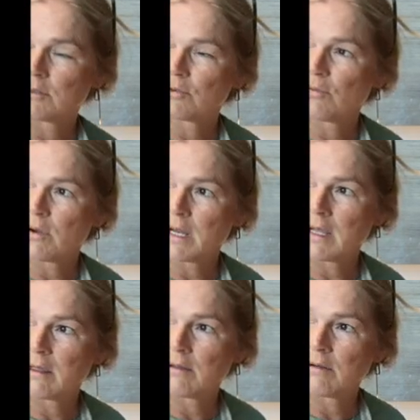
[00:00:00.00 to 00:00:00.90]

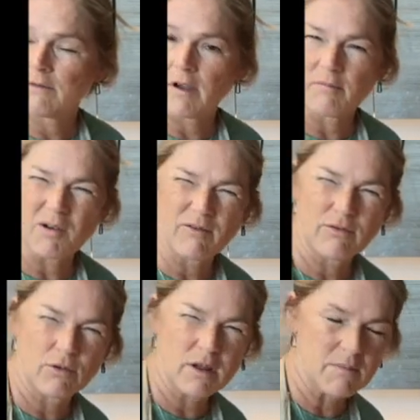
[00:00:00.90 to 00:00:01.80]
20, 35, about
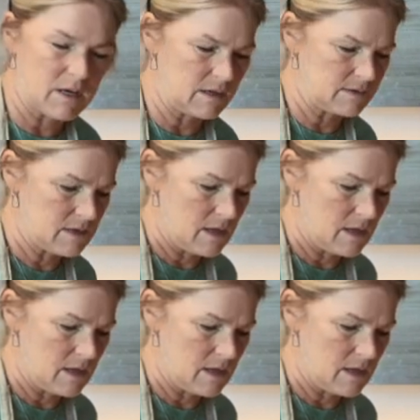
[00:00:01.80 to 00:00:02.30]
40 minutes.